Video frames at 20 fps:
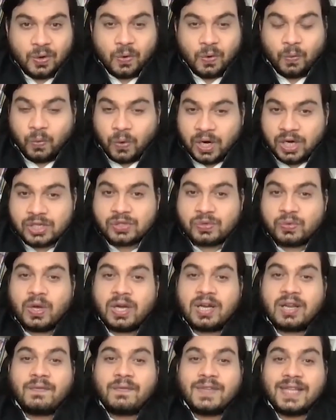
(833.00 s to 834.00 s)
was
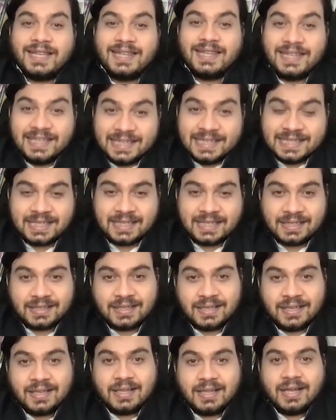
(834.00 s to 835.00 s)
one of the
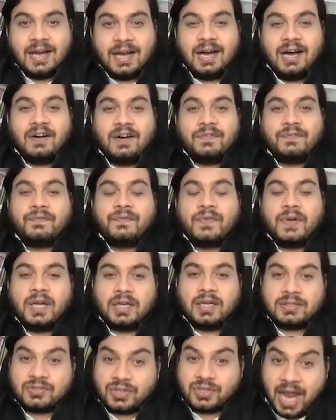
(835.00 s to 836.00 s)
leading
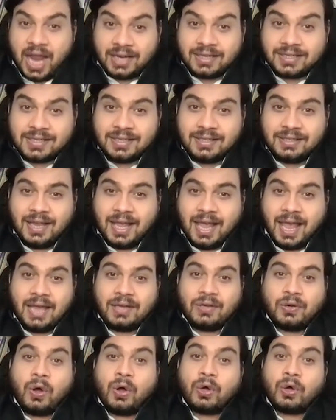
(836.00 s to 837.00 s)
tractor
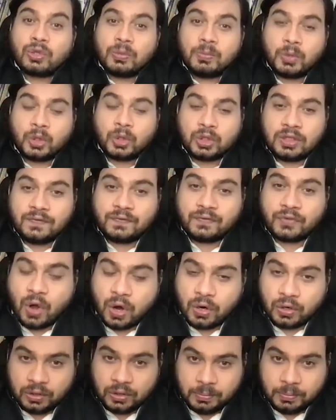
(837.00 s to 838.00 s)
and automotive
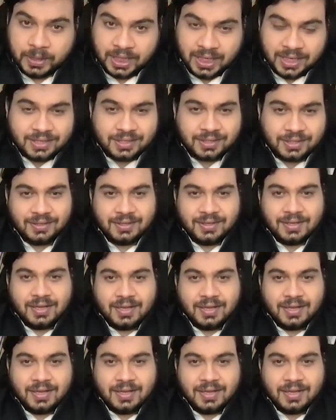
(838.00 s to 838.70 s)
conglomerate.